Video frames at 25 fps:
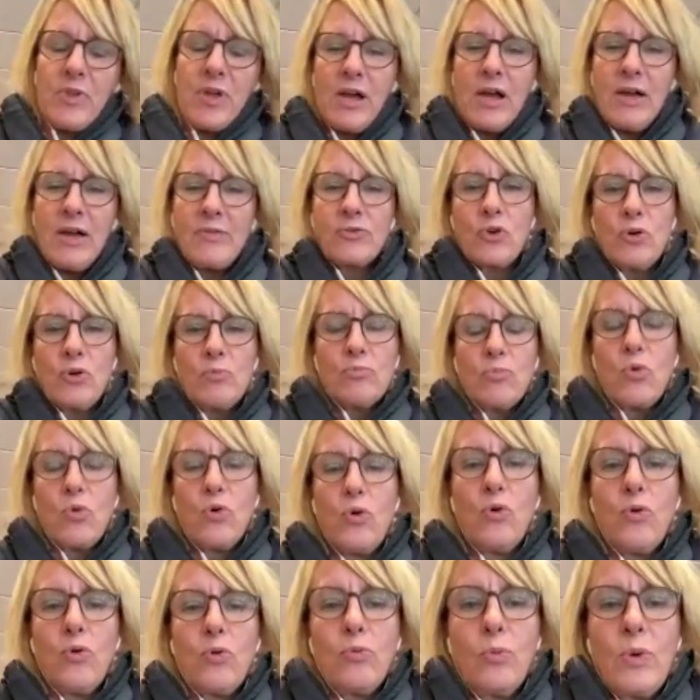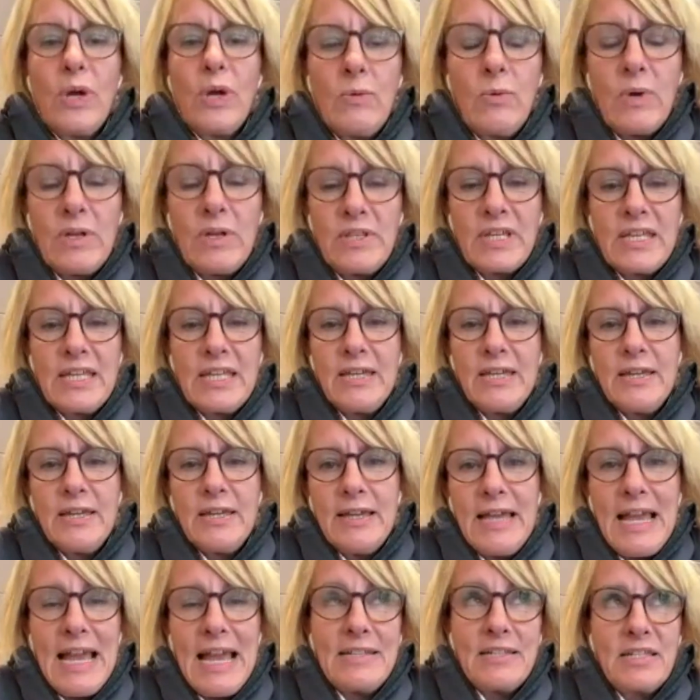I've got more wet weather
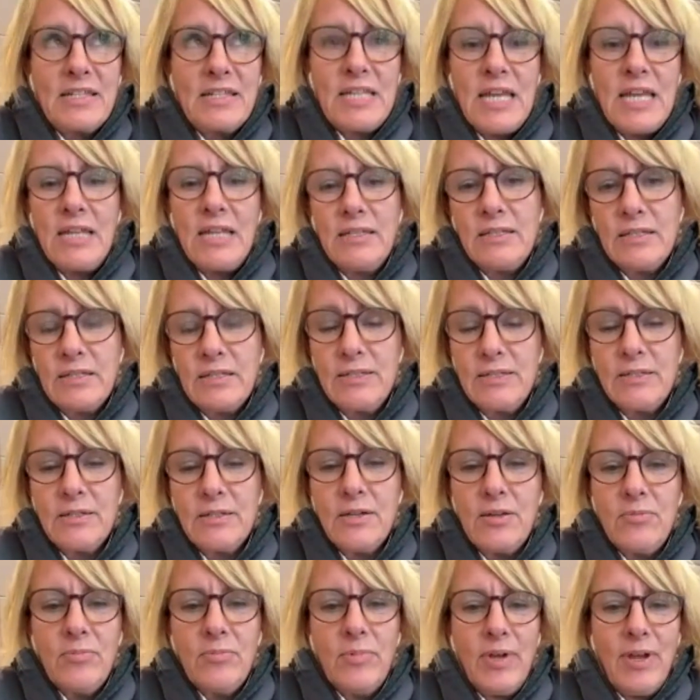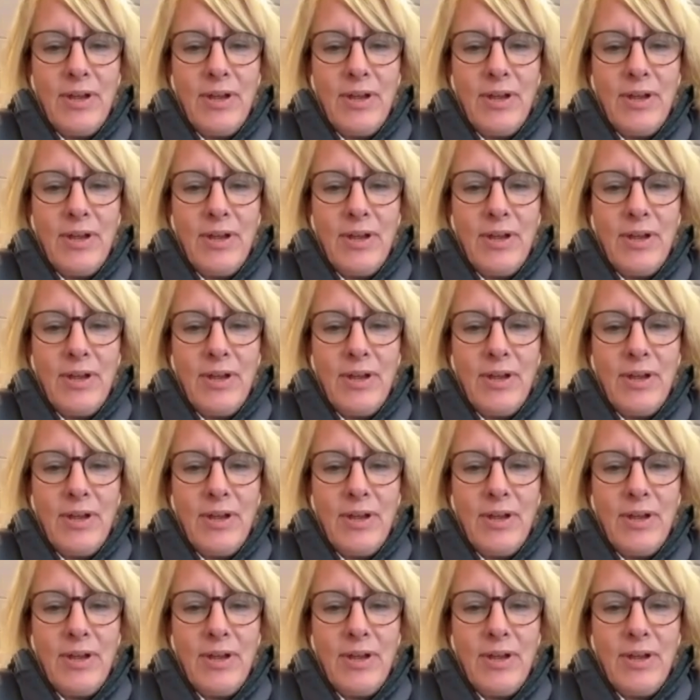gear and a tent this time.